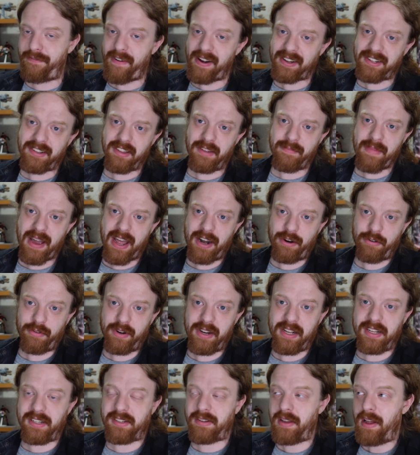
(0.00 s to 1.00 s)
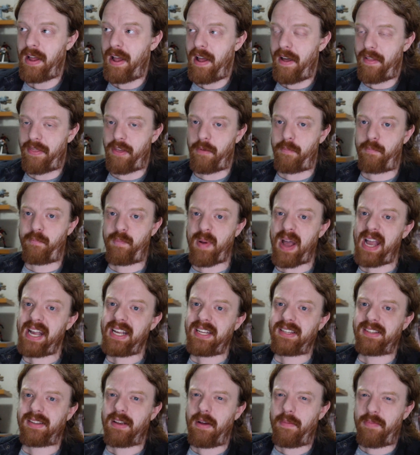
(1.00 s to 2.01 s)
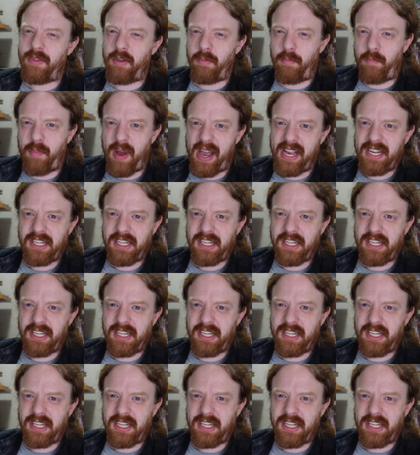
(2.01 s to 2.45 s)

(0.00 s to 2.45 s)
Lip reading: The fact of the matter is, the base